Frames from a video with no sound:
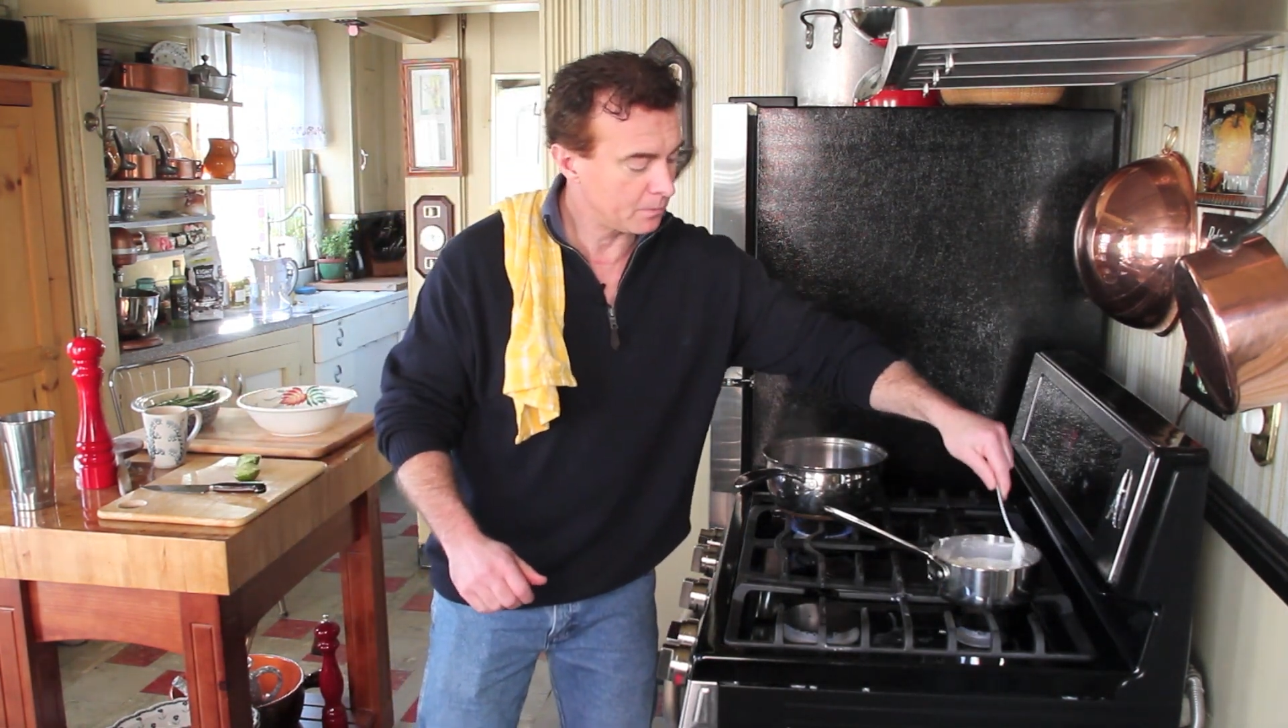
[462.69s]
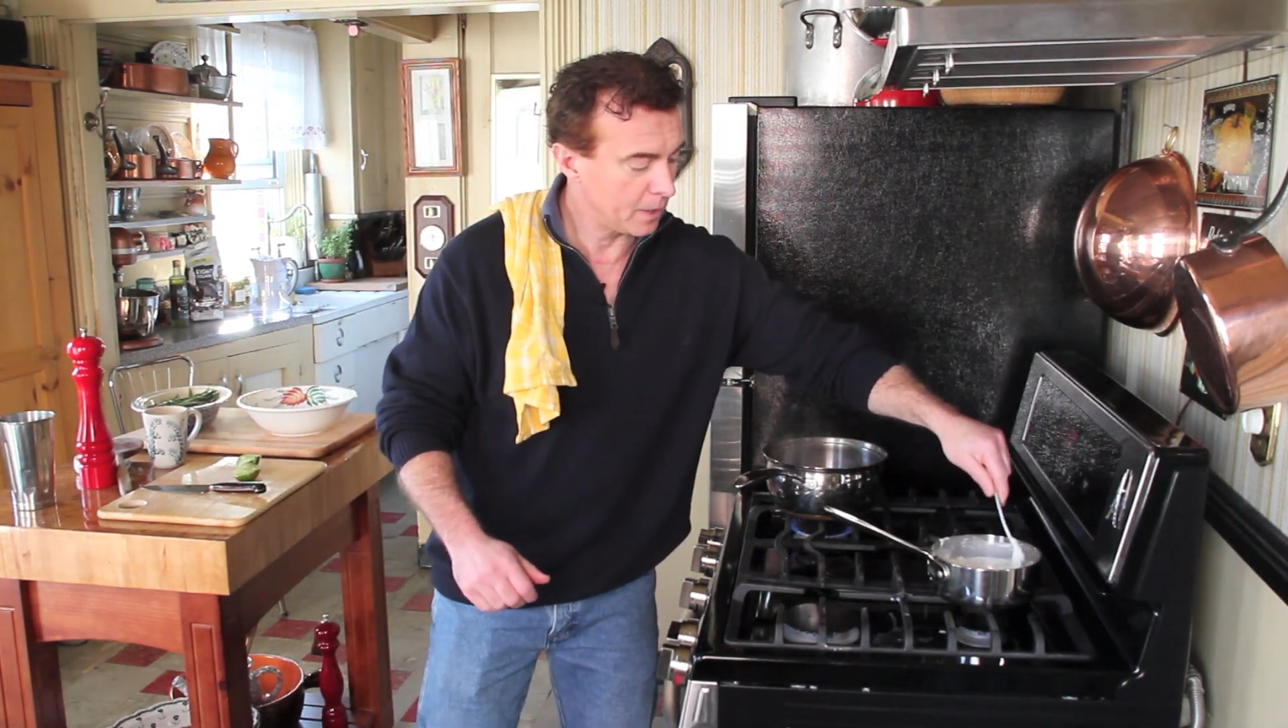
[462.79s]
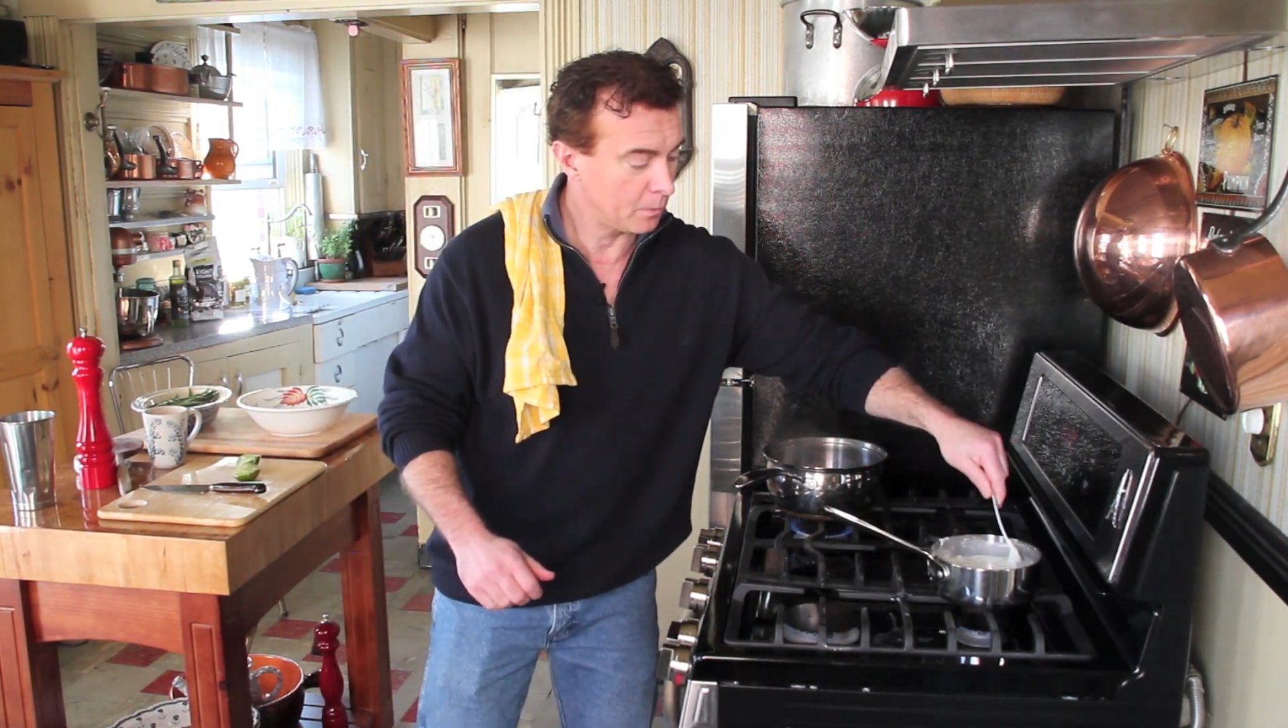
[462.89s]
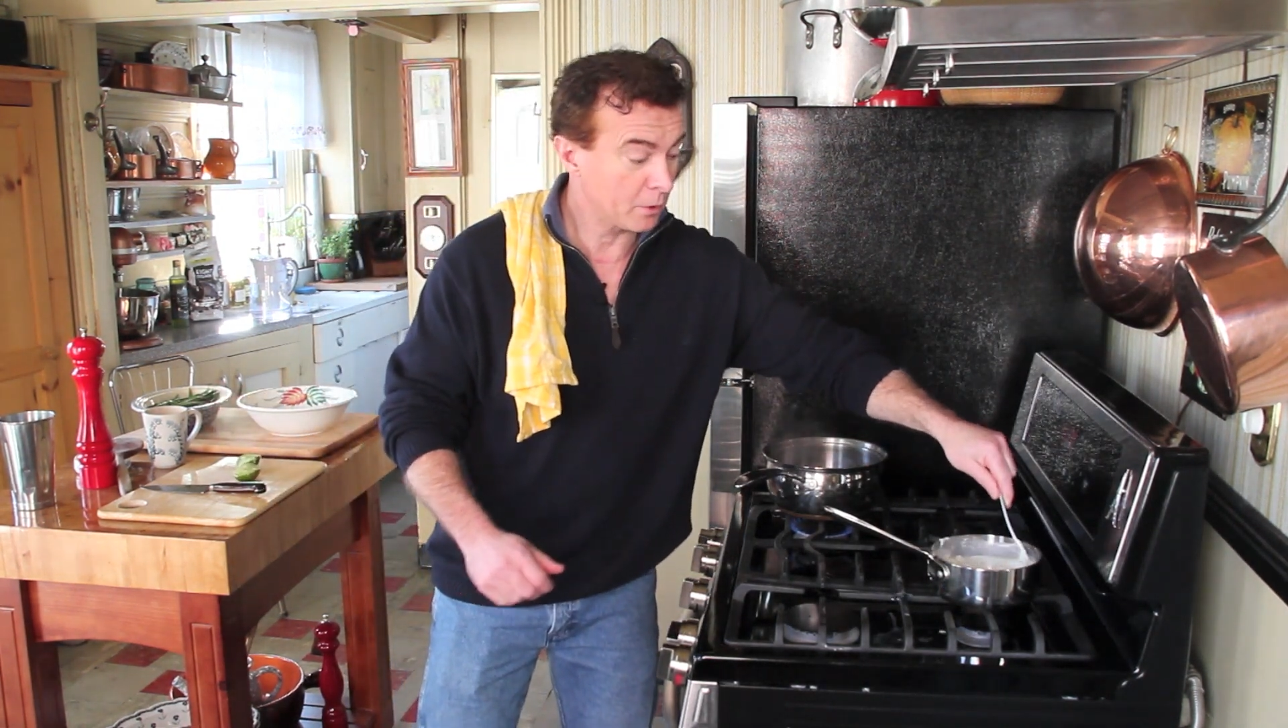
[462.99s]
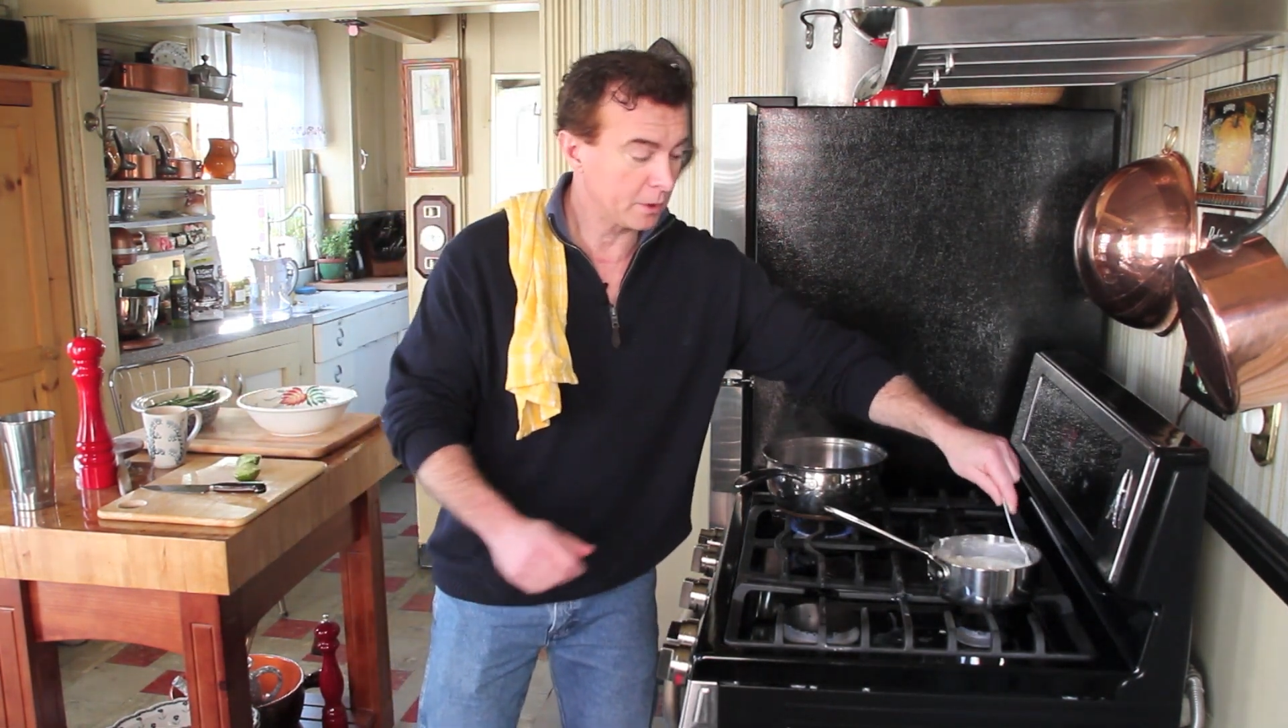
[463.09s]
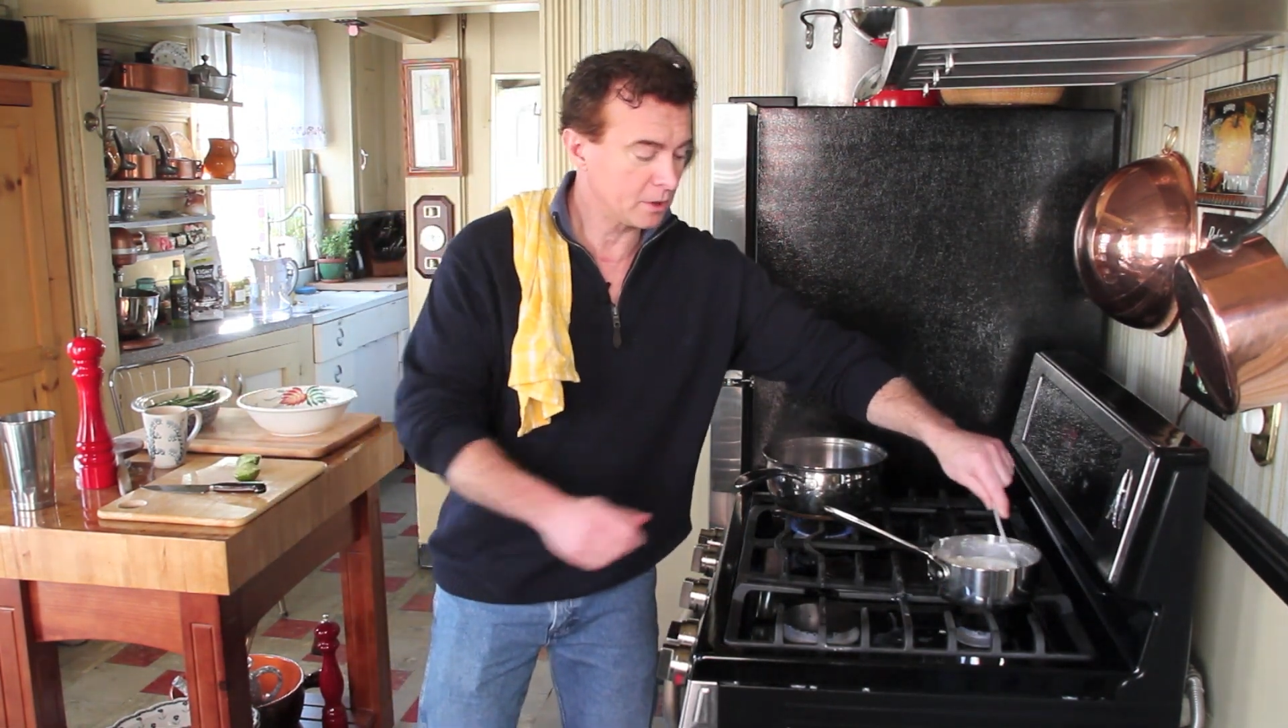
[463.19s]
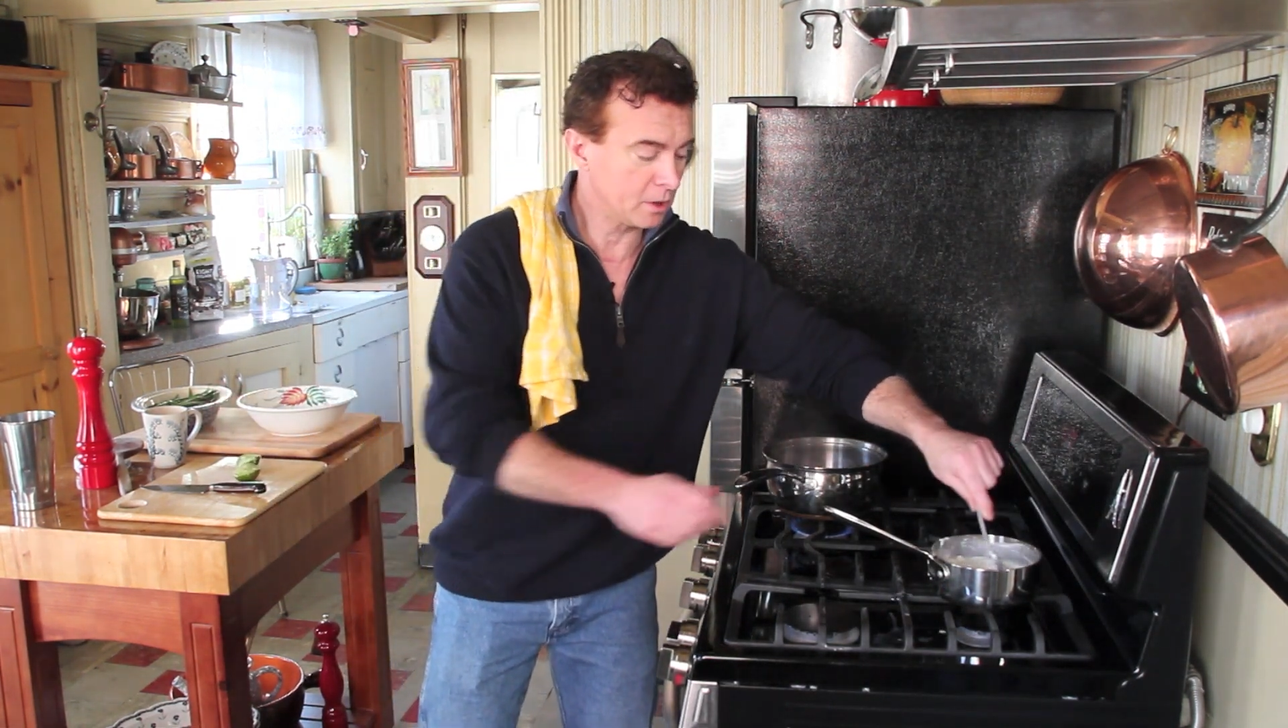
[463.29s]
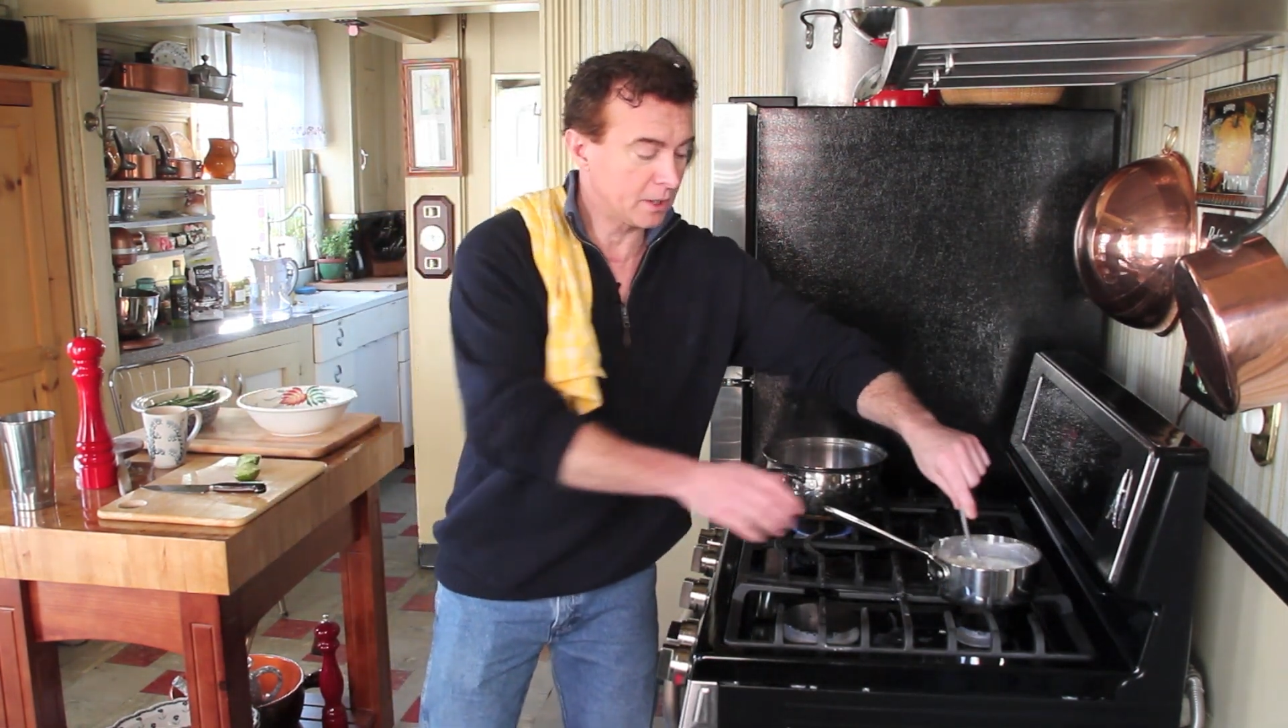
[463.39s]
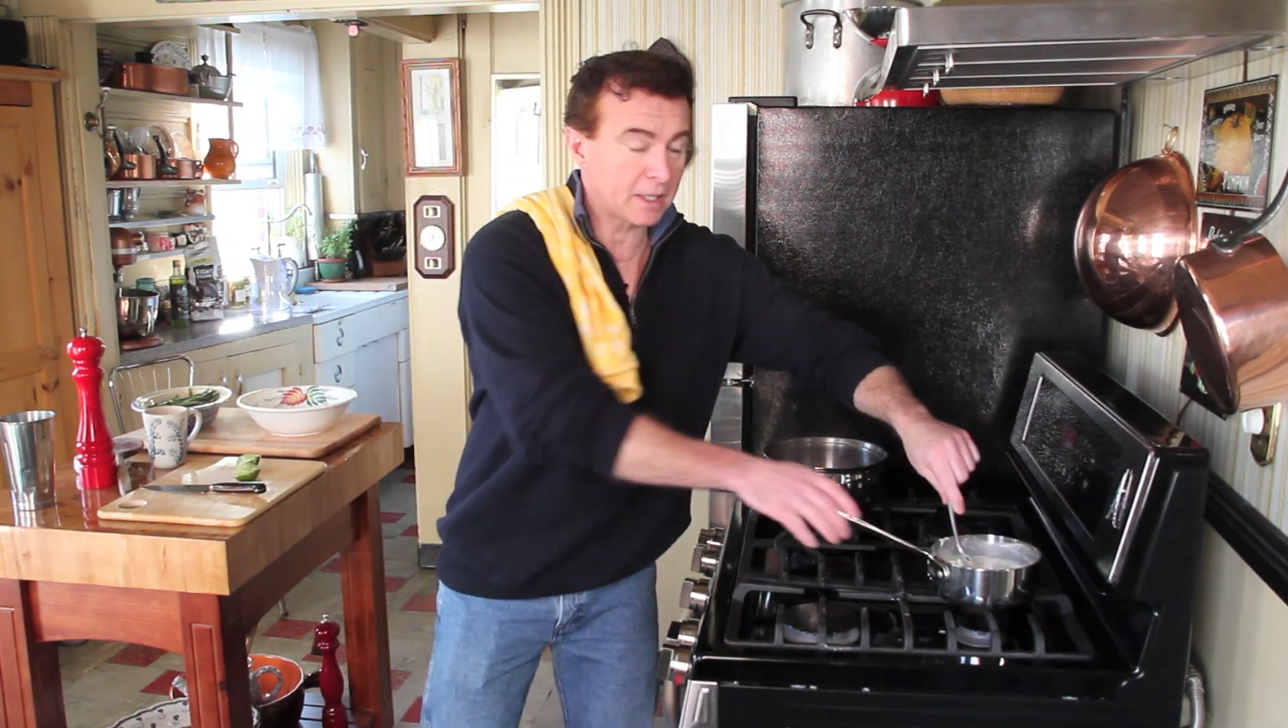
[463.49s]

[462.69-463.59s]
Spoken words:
and we're going to let